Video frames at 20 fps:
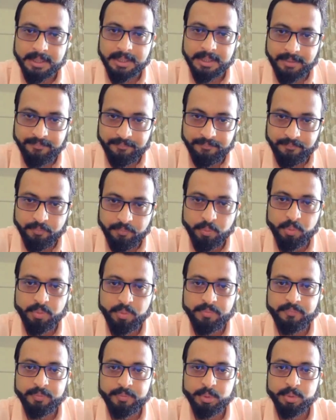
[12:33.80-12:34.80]
give
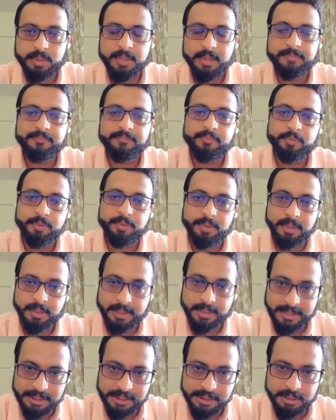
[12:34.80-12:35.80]
food to them, food
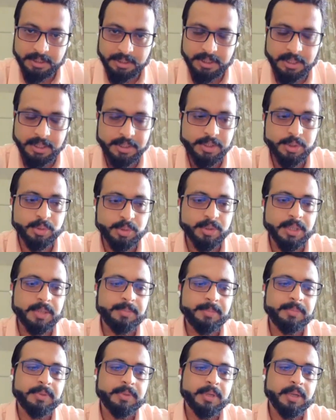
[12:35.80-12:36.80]
ration kits to
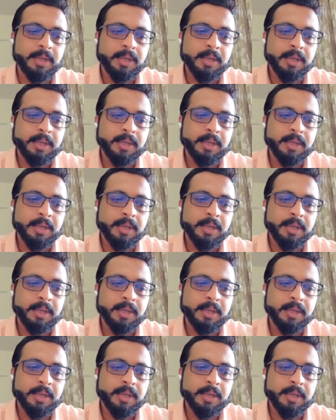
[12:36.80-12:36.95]
them.